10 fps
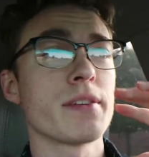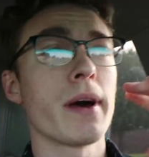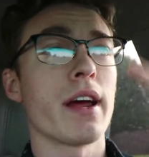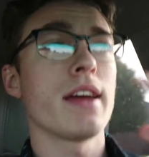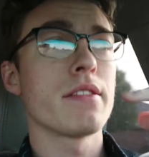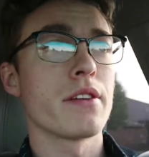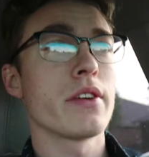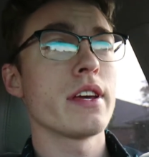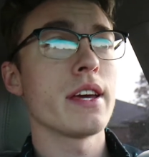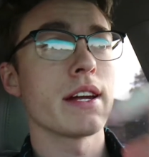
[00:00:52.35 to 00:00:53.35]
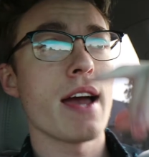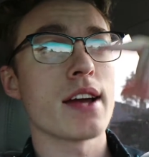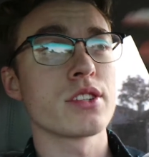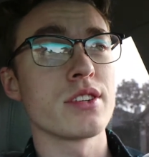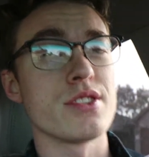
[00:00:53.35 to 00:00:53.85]
it's about 8:30, and I
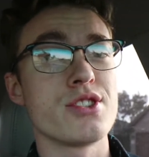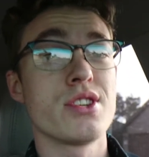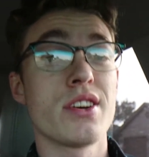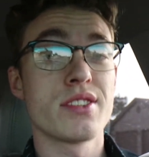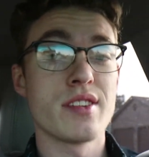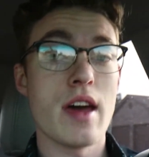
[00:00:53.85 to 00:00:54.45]
actually just